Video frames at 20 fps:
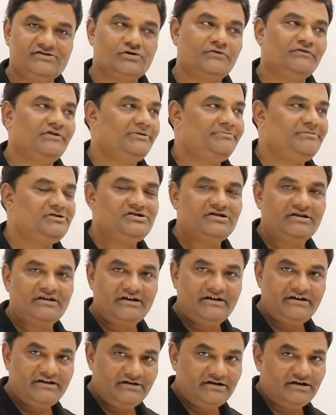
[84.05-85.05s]
So we'll be
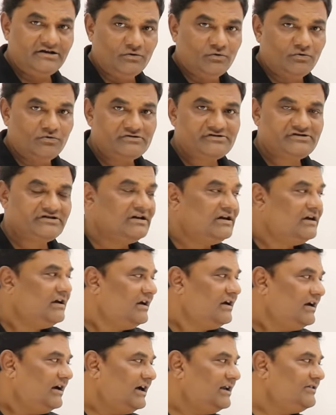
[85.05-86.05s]
generating the nodes,
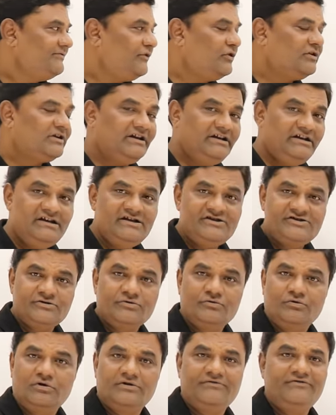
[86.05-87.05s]
and for each
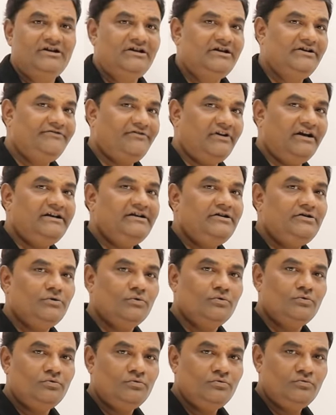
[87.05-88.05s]
node we'll define
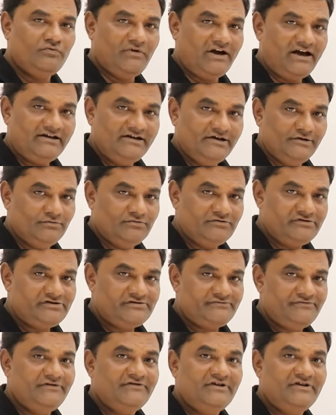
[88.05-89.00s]
two values.